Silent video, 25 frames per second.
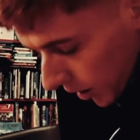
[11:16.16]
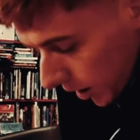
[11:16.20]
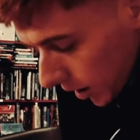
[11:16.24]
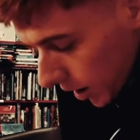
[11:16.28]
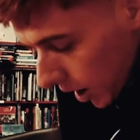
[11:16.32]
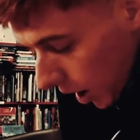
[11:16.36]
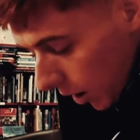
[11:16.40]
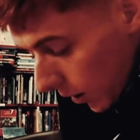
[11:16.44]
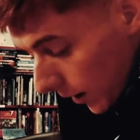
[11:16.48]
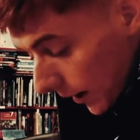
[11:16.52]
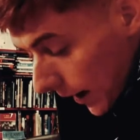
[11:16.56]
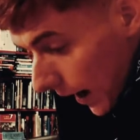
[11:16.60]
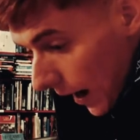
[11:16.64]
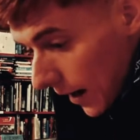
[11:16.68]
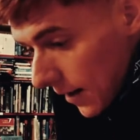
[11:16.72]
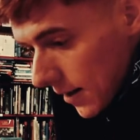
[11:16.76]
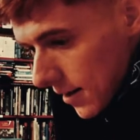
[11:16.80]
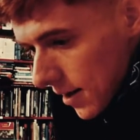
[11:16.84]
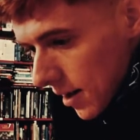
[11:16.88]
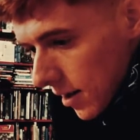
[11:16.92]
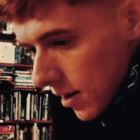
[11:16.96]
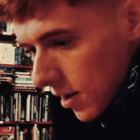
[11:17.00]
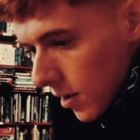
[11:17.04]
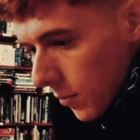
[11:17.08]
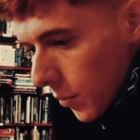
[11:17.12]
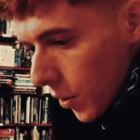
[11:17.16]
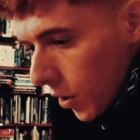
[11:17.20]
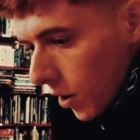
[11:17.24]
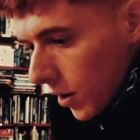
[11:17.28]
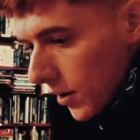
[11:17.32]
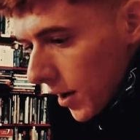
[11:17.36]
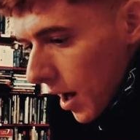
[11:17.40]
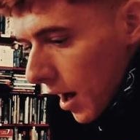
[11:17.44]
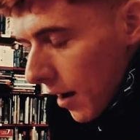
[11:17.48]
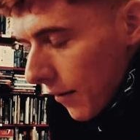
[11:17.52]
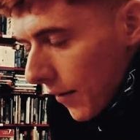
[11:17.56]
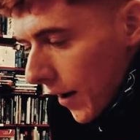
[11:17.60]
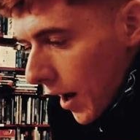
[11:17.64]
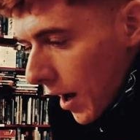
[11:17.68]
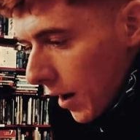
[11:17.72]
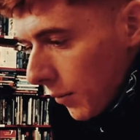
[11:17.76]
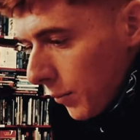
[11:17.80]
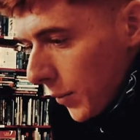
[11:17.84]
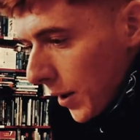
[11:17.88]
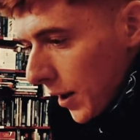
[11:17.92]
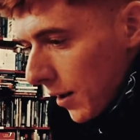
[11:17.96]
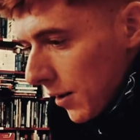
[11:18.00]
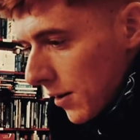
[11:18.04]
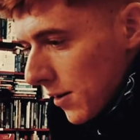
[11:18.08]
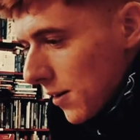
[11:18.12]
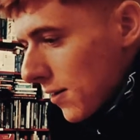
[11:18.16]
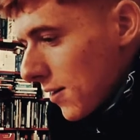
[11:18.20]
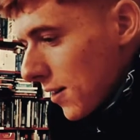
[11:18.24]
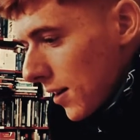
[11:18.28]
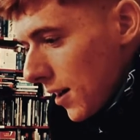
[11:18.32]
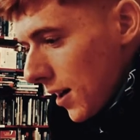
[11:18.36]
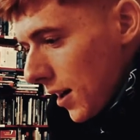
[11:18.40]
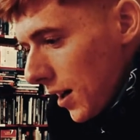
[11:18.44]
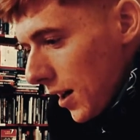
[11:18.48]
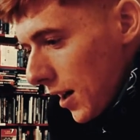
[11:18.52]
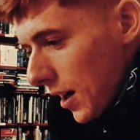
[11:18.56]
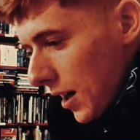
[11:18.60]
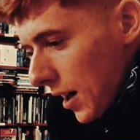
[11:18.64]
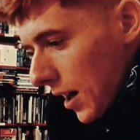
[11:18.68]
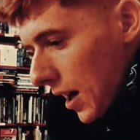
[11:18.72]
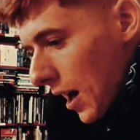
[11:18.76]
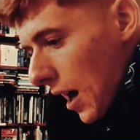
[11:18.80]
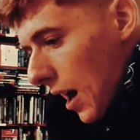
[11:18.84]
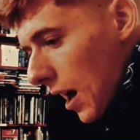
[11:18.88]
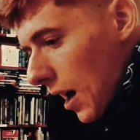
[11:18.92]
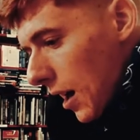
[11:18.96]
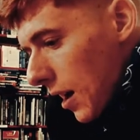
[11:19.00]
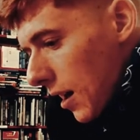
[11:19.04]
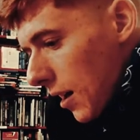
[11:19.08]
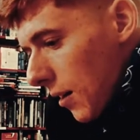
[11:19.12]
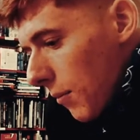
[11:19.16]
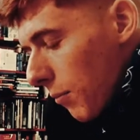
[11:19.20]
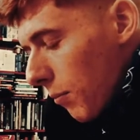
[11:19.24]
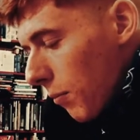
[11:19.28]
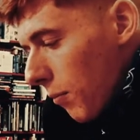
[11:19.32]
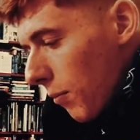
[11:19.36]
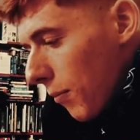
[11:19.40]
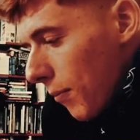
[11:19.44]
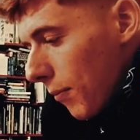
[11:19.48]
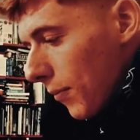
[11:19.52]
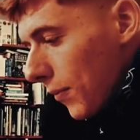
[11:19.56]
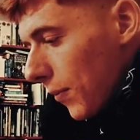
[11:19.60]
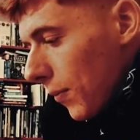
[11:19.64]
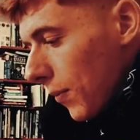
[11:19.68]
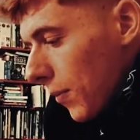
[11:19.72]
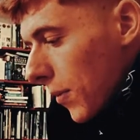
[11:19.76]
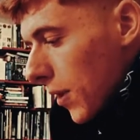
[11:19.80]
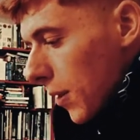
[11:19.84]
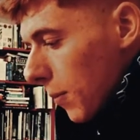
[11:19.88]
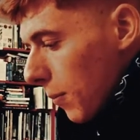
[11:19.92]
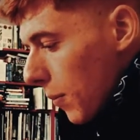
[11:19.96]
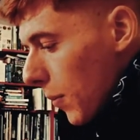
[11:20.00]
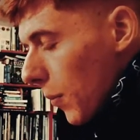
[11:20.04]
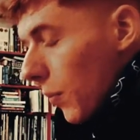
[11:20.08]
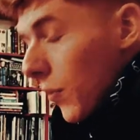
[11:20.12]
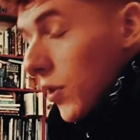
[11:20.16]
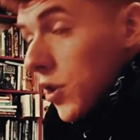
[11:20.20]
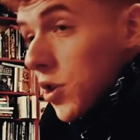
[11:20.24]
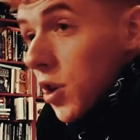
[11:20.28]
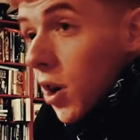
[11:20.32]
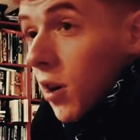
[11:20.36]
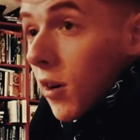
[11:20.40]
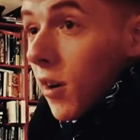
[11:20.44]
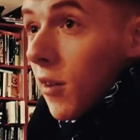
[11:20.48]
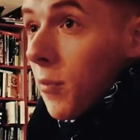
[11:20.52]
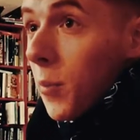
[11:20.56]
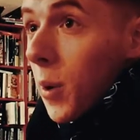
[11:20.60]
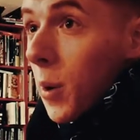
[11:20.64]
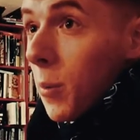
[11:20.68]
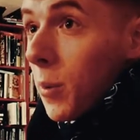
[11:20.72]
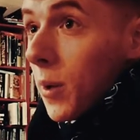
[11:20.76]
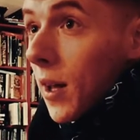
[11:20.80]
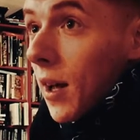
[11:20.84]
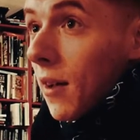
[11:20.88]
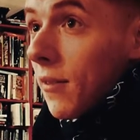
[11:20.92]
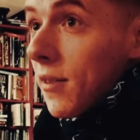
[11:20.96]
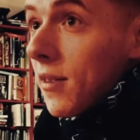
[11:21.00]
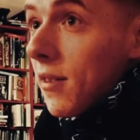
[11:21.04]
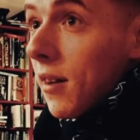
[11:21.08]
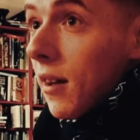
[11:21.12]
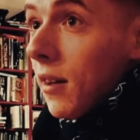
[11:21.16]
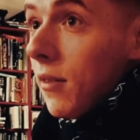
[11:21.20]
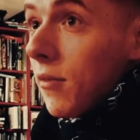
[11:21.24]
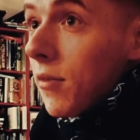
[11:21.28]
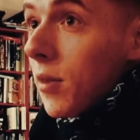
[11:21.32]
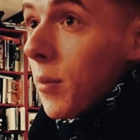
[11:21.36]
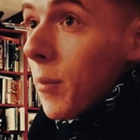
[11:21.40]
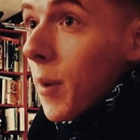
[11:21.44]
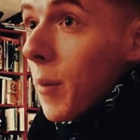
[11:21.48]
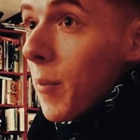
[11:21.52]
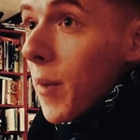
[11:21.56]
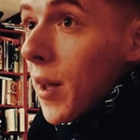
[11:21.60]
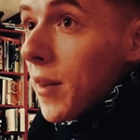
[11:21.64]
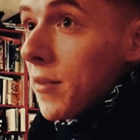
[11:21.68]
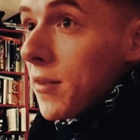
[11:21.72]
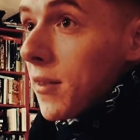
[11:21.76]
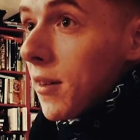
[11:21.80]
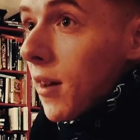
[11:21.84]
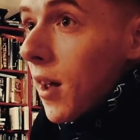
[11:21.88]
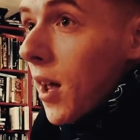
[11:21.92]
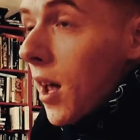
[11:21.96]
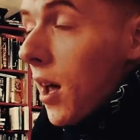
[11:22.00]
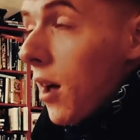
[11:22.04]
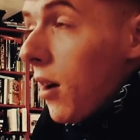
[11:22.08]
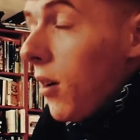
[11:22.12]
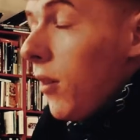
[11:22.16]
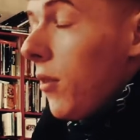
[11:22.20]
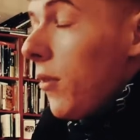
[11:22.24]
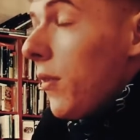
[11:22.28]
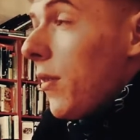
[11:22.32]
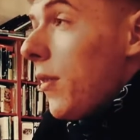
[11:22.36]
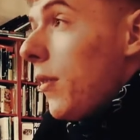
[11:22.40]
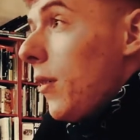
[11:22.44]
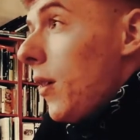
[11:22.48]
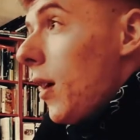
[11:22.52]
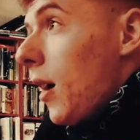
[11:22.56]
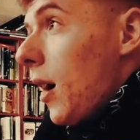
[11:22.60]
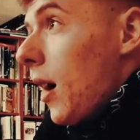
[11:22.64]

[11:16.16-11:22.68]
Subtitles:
go against the support that I've had because the majority of people that I've seen for my mental health